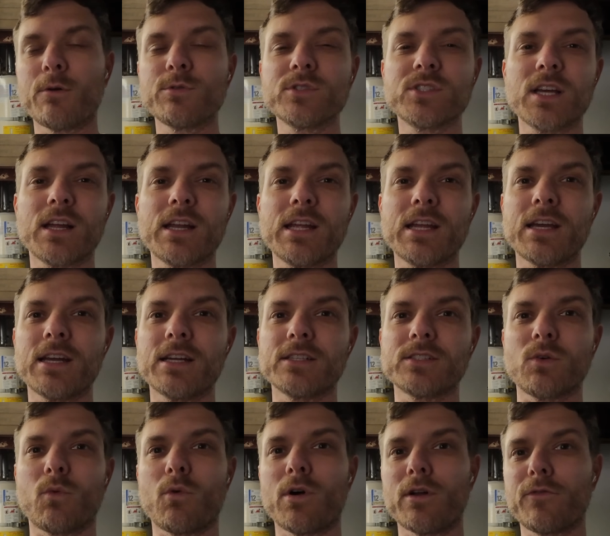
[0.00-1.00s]
was setting it as
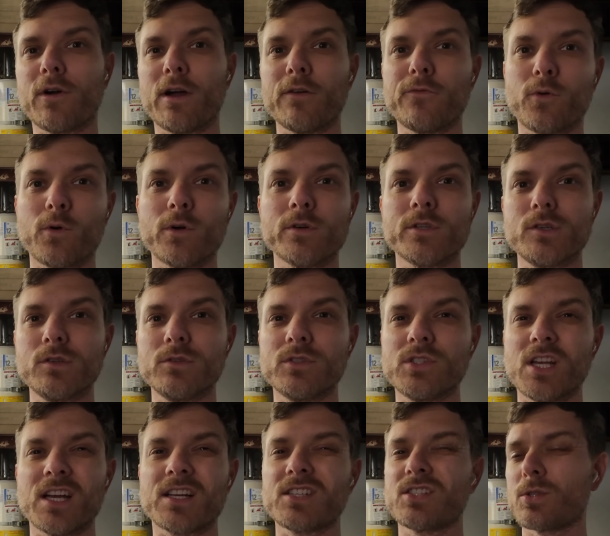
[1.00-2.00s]
the
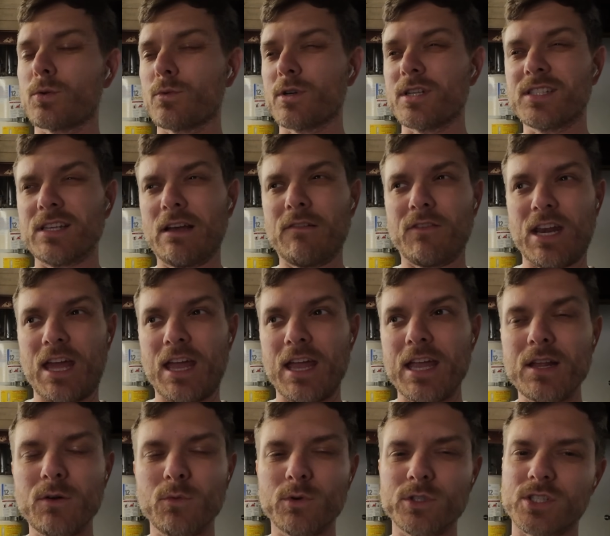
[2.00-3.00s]

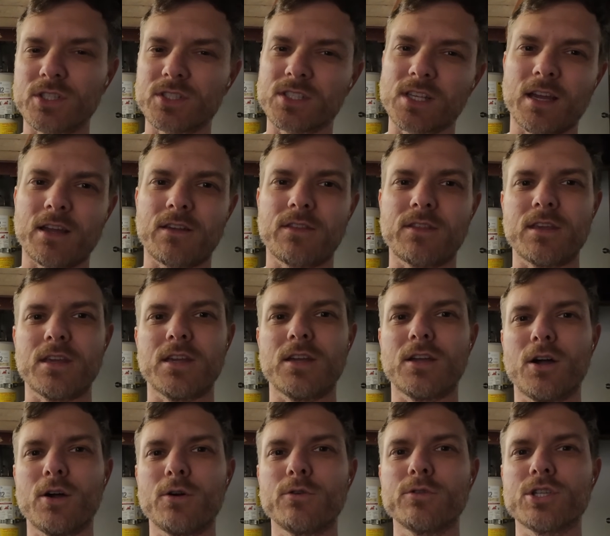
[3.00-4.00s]
154-26-378, which is like the
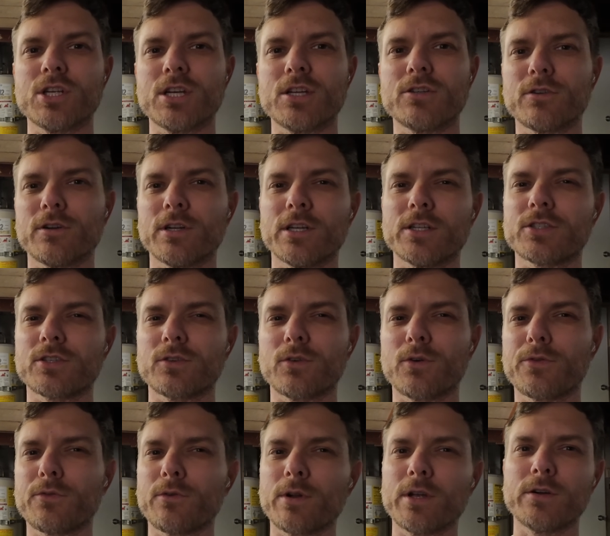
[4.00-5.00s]
OG traditional
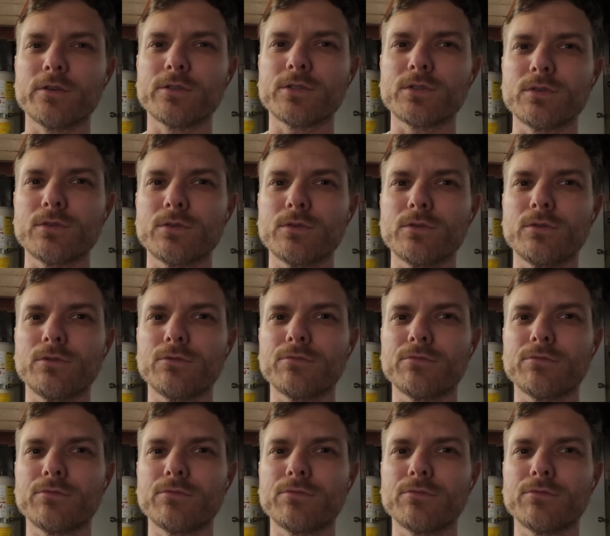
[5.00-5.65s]
302